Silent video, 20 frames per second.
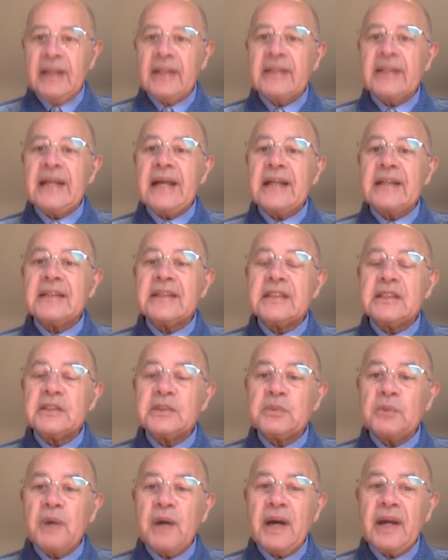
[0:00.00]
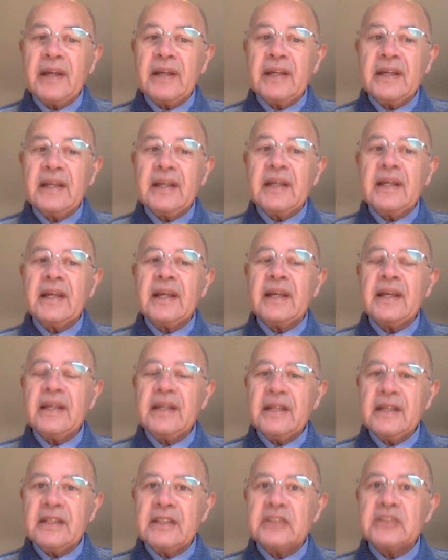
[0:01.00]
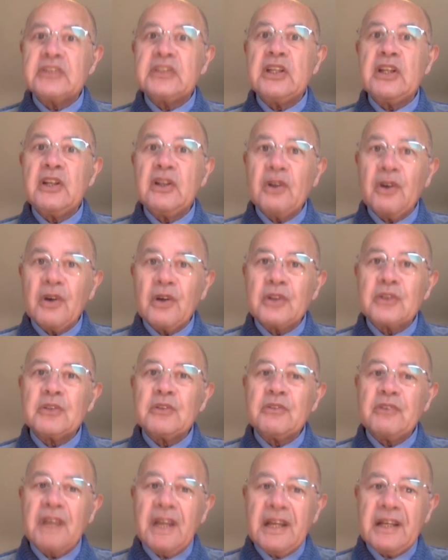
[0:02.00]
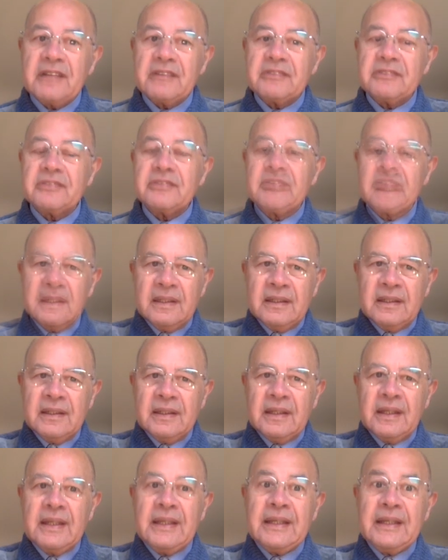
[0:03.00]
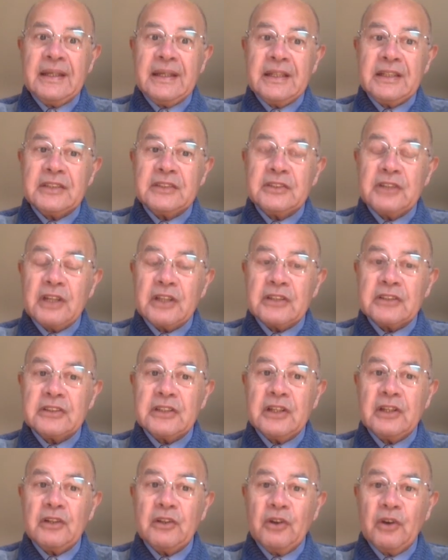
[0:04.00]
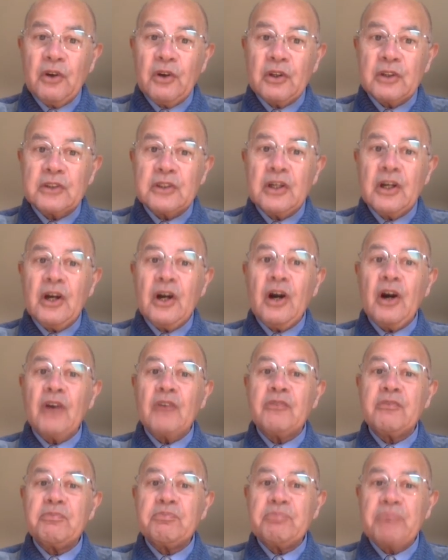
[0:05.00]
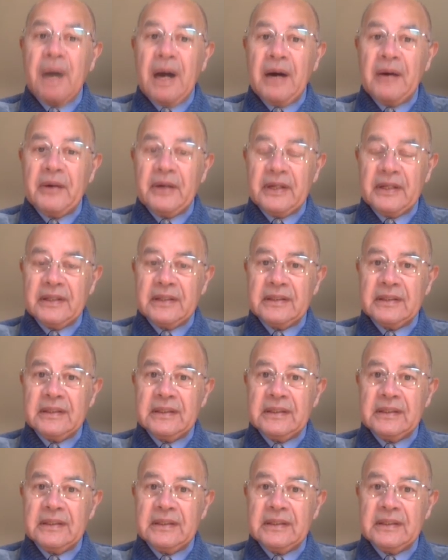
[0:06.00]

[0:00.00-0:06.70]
That is why he is the Lord of life. He is not the Lord of power